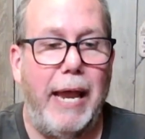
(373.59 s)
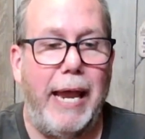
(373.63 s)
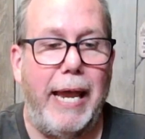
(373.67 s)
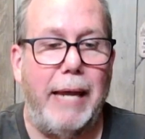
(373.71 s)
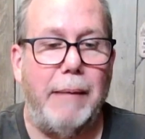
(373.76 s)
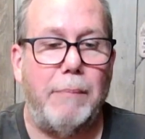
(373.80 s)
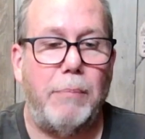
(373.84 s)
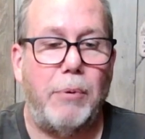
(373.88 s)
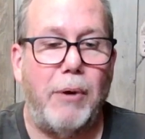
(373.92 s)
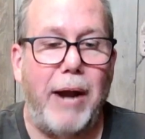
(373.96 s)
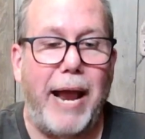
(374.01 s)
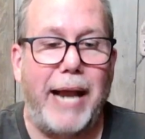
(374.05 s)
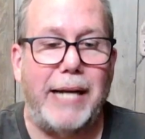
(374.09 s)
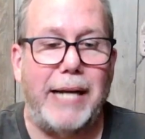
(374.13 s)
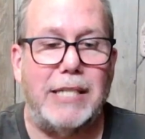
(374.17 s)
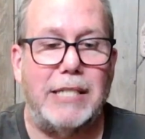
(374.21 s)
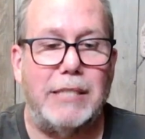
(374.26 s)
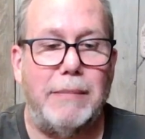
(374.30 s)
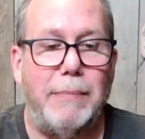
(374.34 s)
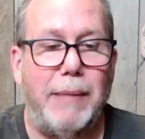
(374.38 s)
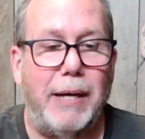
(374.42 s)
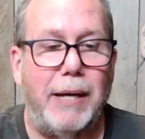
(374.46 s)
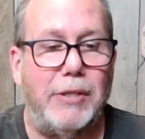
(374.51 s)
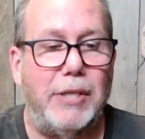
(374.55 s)
and
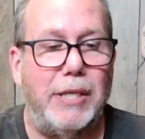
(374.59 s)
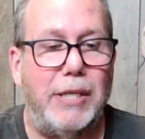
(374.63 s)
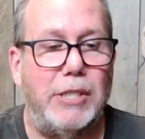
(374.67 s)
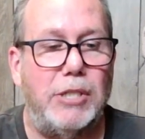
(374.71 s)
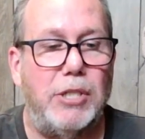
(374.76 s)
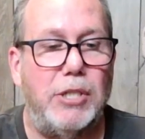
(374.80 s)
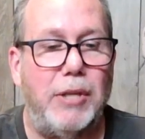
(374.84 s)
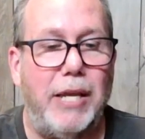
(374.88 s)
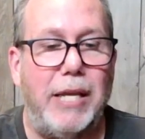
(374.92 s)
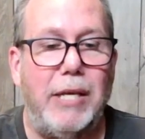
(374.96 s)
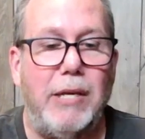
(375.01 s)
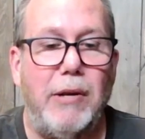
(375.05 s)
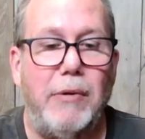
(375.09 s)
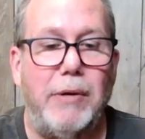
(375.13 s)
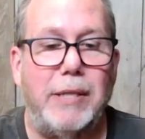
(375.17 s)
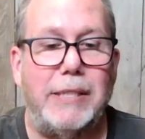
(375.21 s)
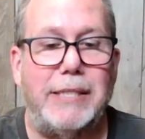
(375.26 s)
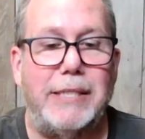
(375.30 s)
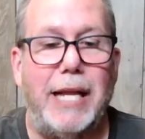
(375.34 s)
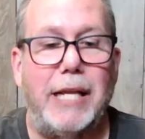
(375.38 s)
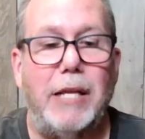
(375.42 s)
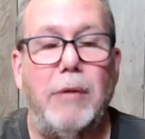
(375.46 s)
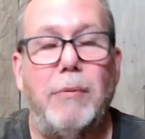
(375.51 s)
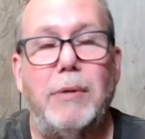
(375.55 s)
practice about this so they know
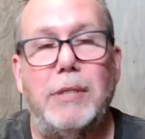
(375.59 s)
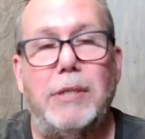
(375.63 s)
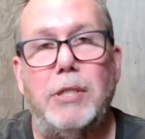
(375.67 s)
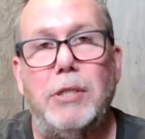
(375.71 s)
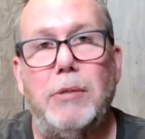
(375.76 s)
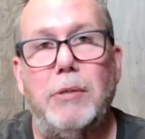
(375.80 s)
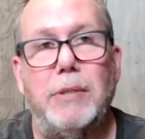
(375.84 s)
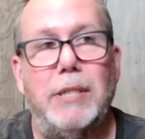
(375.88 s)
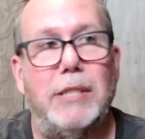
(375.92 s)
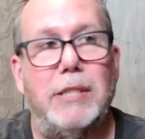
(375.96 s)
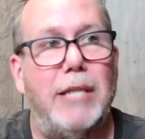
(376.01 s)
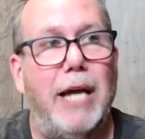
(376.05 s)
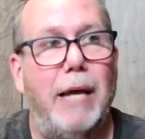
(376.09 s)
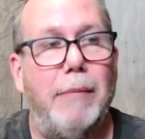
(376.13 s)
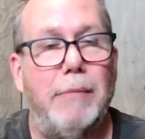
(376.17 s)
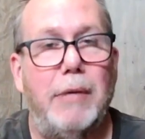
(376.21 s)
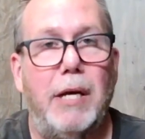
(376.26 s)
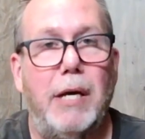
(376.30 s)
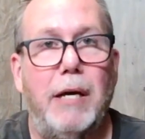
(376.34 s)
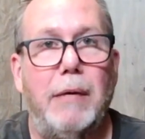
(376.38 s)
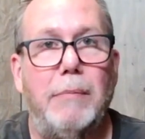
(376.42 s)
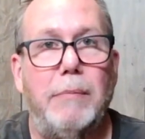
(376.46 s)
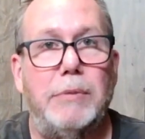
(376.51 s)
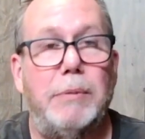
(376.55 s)
exactly what to do when the time
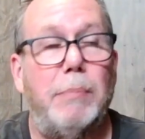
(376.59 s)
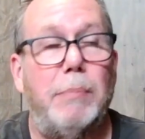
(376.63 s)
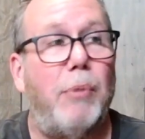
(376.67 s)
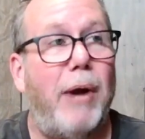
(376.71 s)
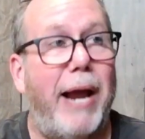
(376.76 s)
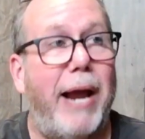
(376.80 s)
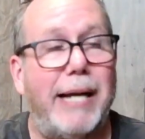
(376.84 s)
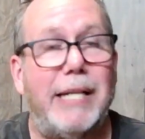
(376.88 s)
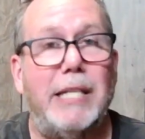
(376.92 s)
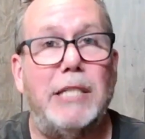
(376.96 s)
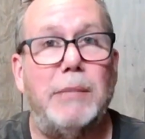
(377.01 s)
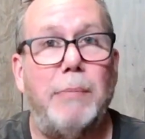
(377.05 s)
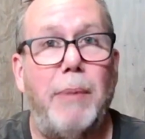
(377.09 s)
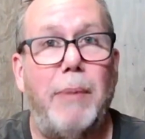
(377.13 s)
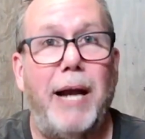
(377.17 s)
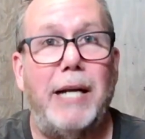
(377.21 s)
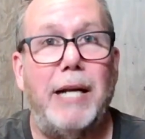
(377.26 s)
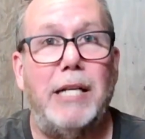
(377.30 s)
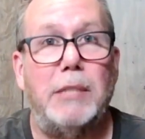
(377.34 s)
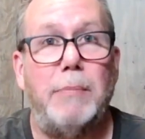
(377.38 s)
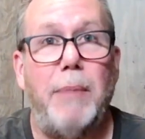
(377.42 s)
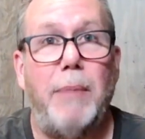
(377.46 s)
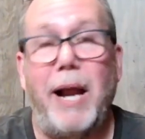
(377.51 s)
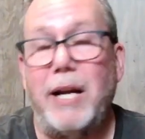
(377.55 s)
comes. Practice,
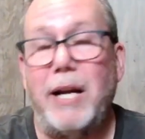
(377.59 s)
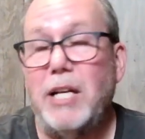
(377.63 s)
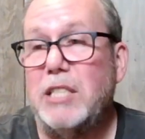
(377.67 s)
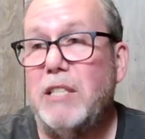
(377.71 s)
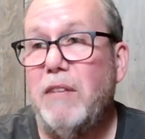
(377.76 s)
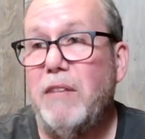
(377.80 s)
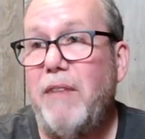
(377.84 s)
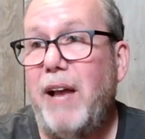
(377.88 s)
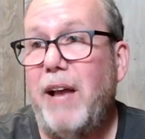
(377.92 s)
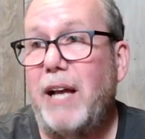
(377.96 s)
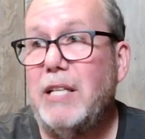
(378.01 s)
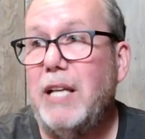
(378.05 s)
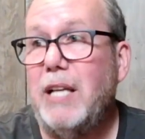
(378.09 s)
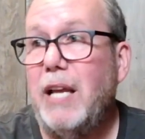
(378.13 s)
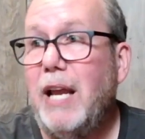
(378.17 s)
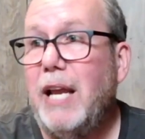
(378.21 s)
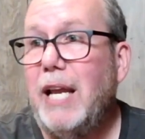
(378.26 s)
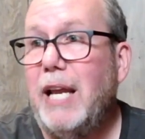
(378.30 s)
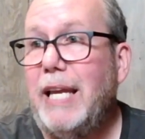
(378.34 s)
practice, practice. In fact,